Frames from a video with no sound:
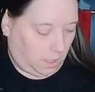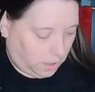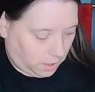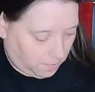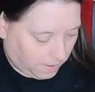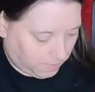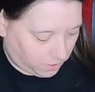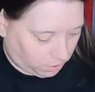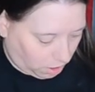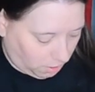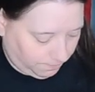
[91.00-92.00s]
Here you go, baby
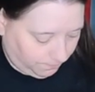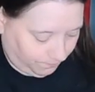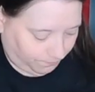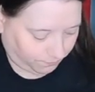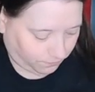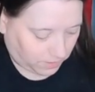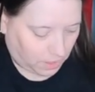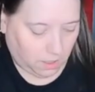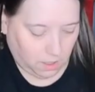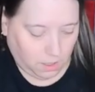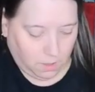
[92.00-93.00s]
girl
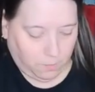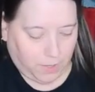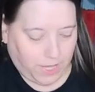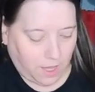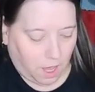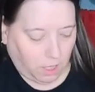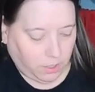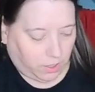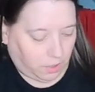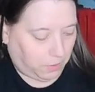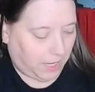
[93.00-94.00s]
pee all you
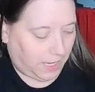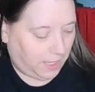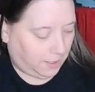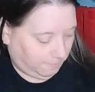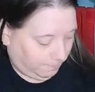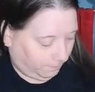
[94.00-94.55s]
can pee.